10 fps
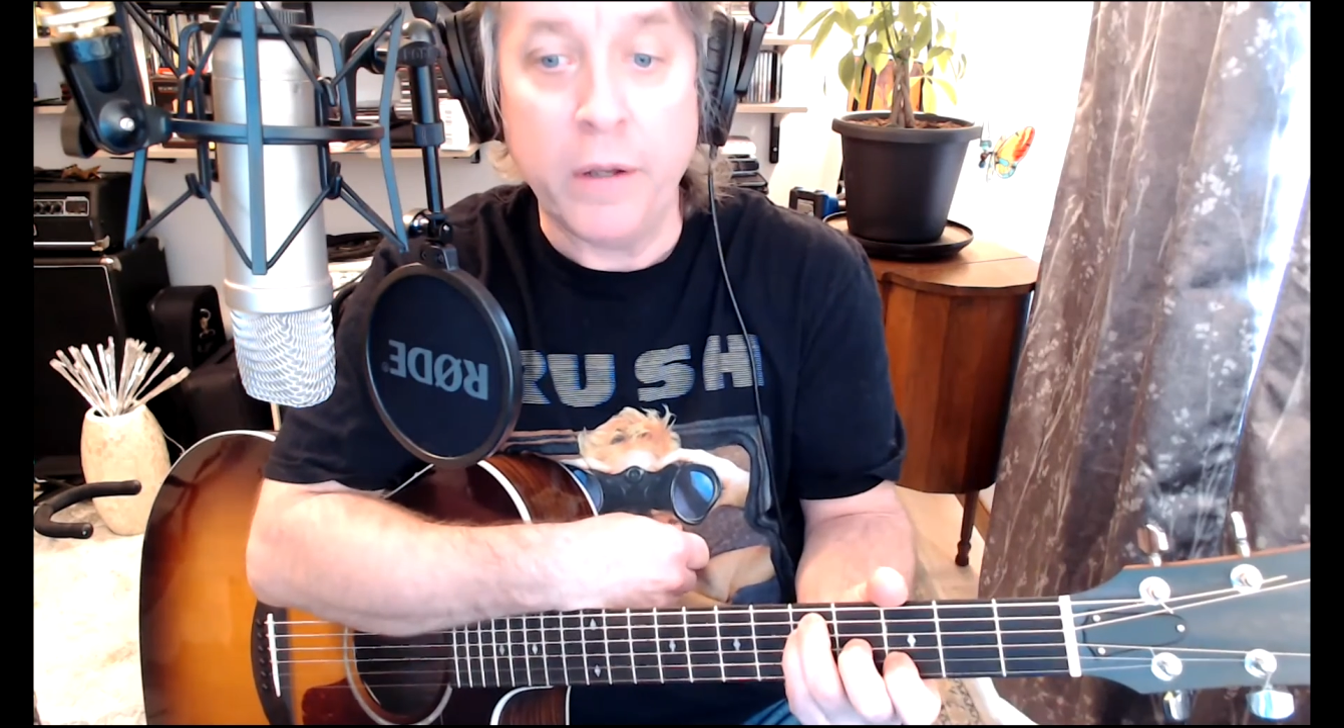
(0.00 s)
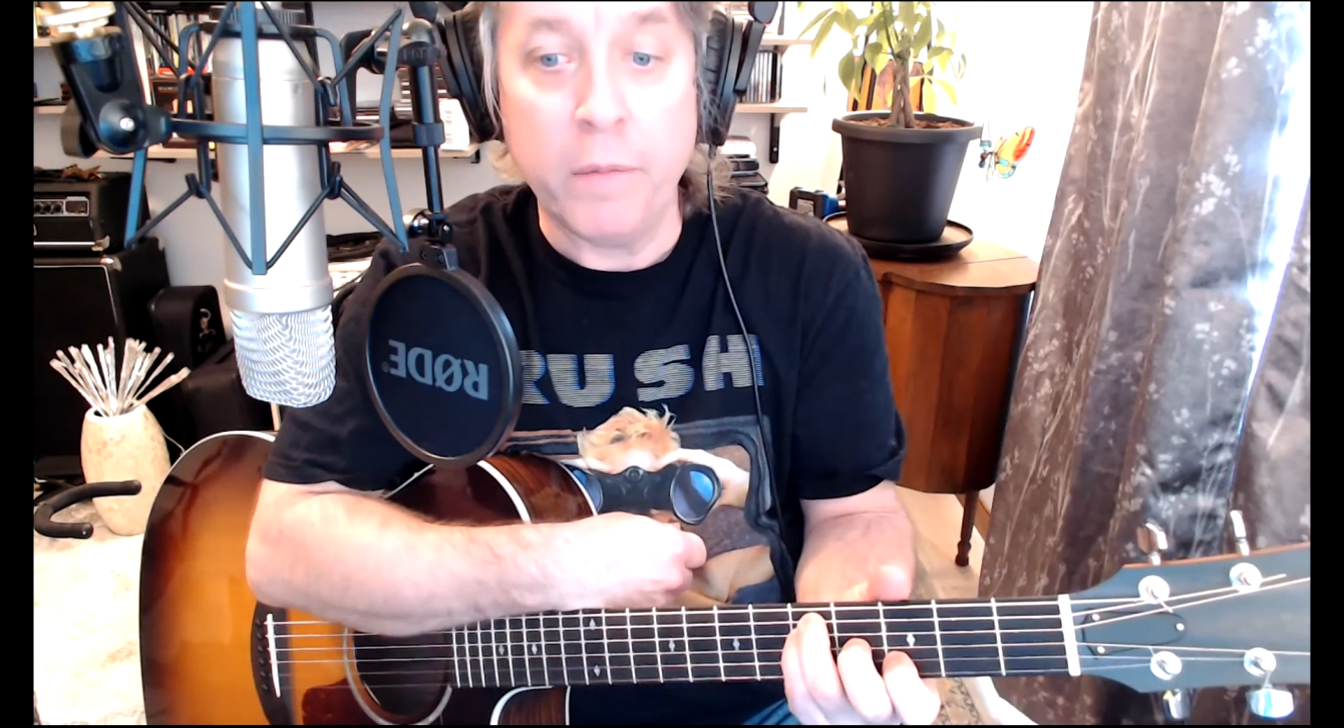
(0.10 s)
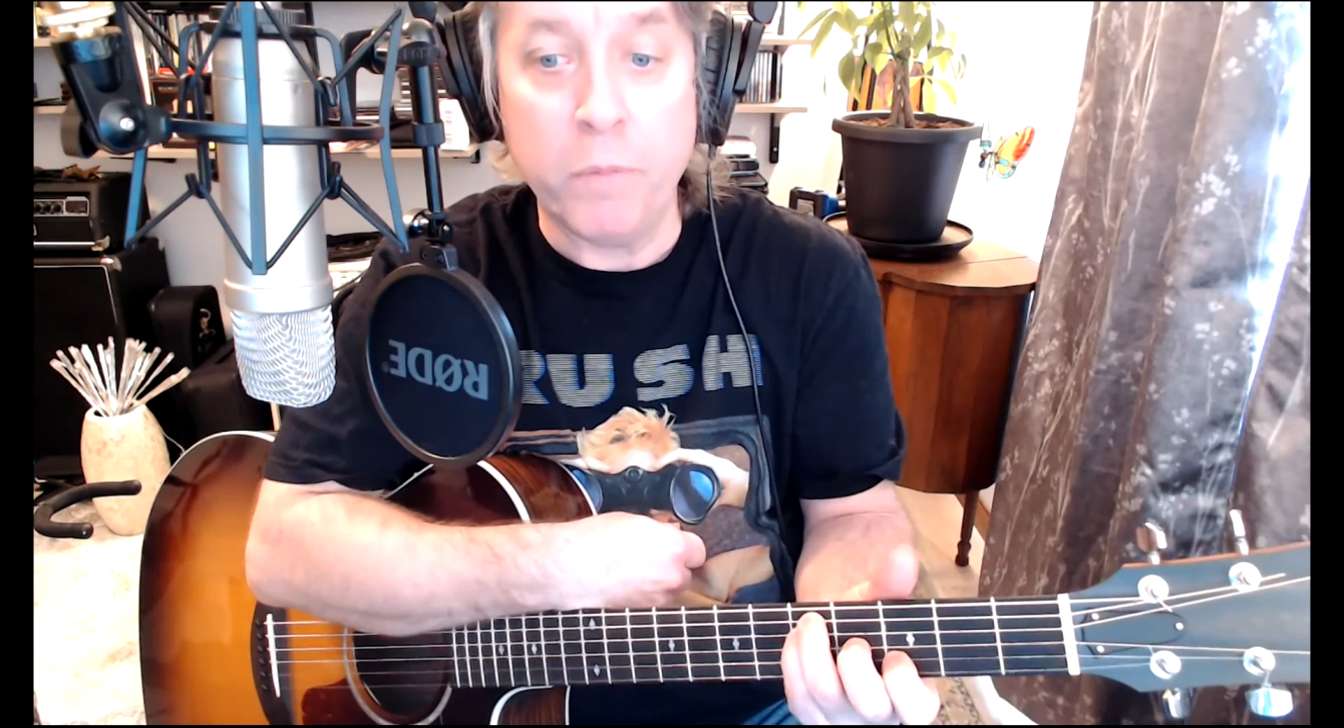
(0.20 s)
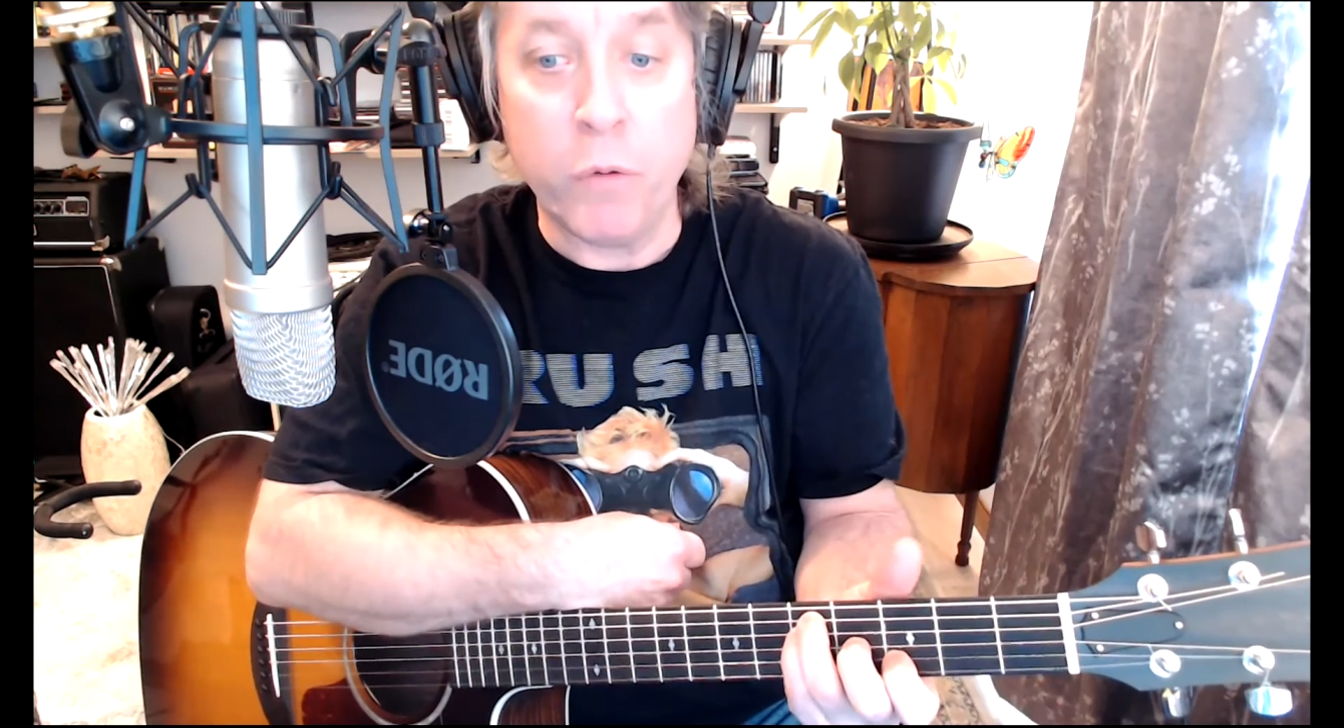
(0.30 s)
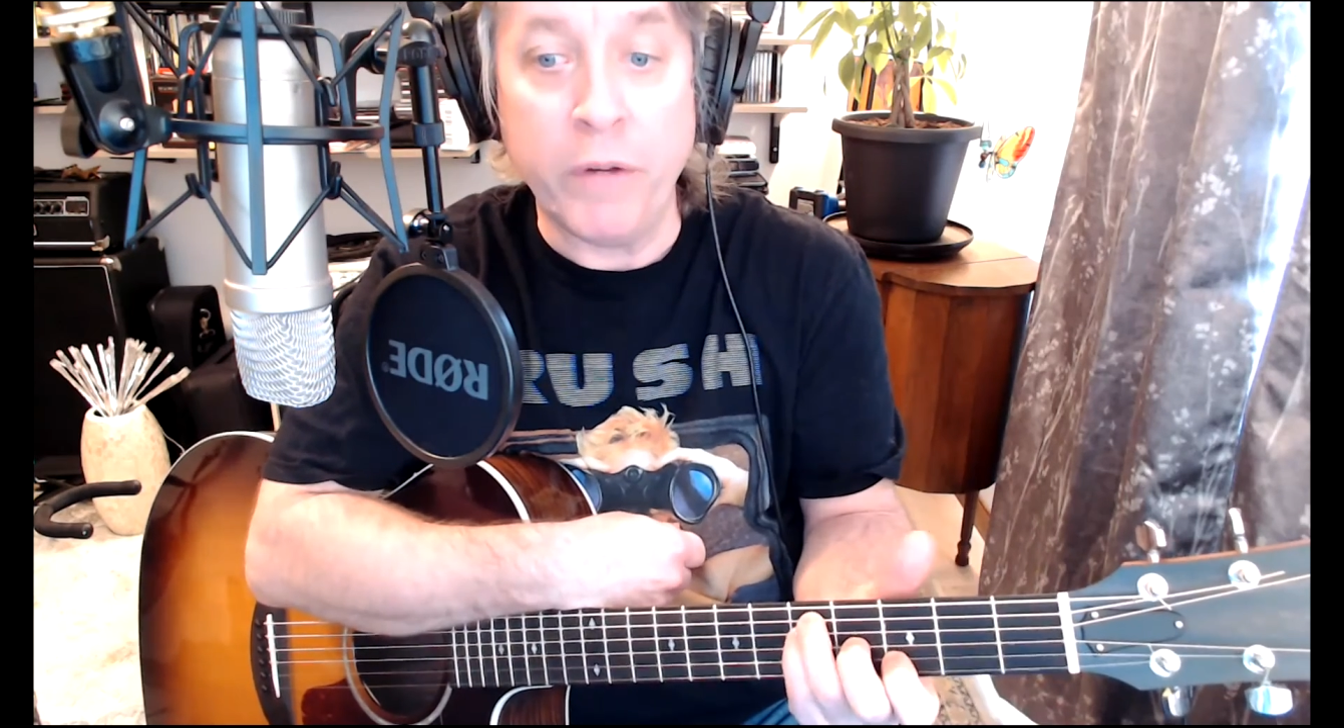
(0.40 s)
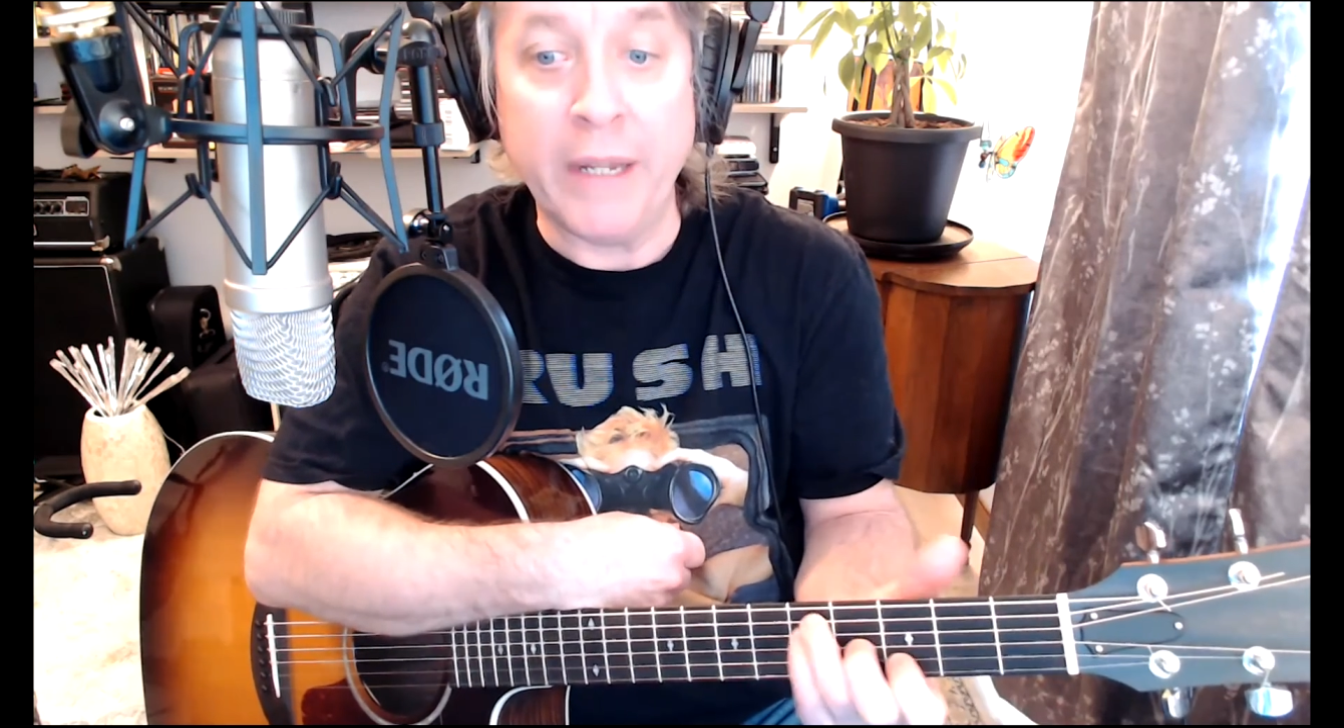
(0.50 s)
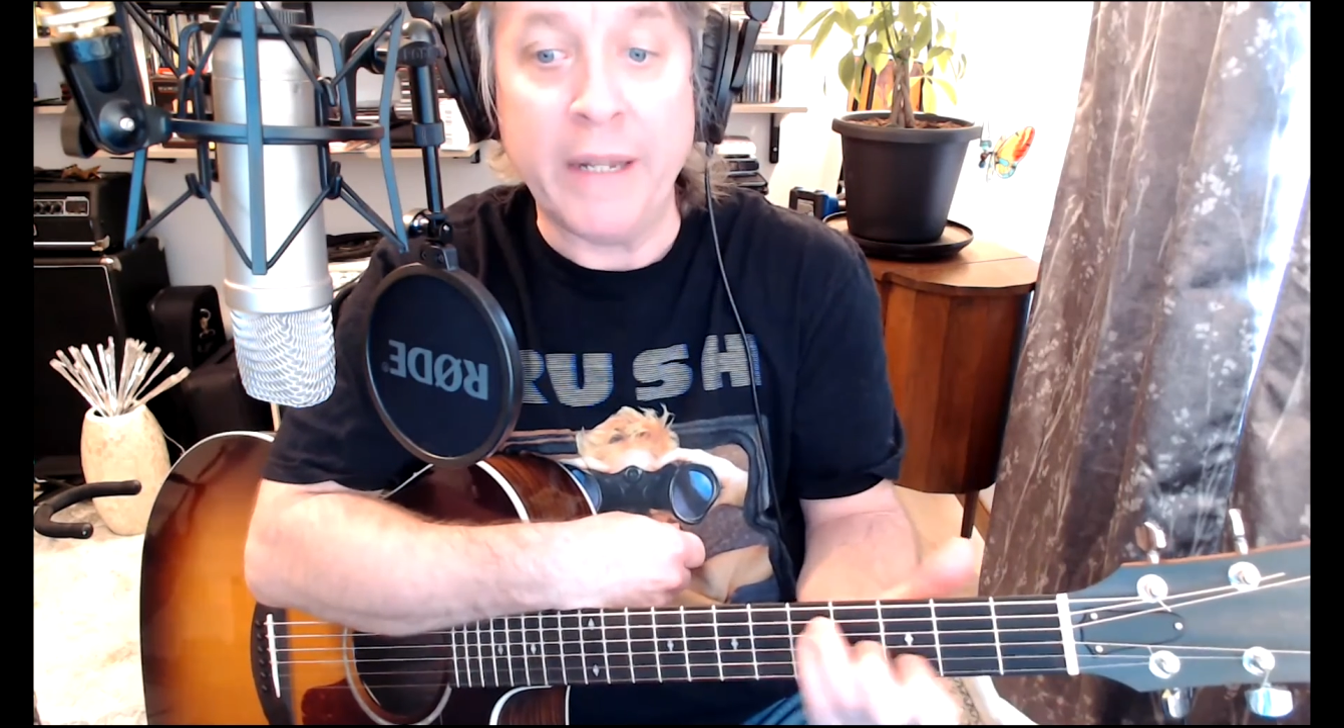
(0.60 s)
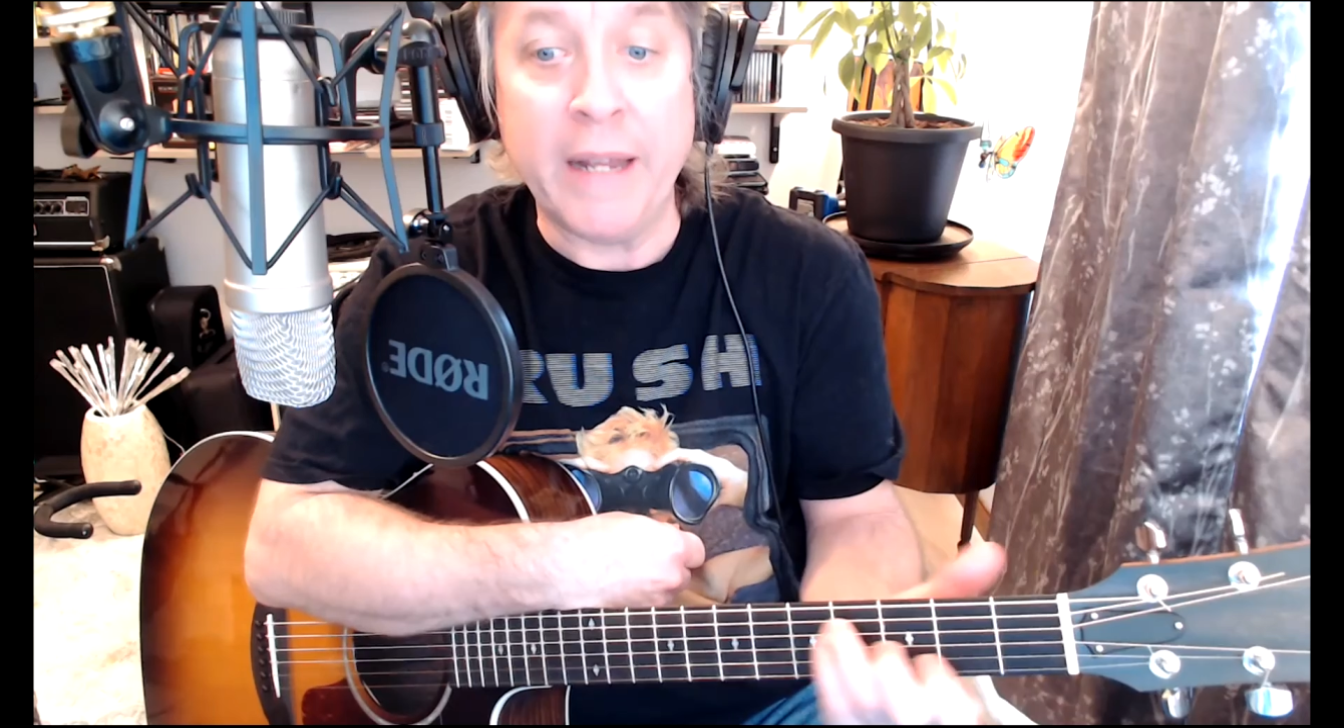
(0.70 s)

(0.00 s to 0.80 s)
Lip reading: moving in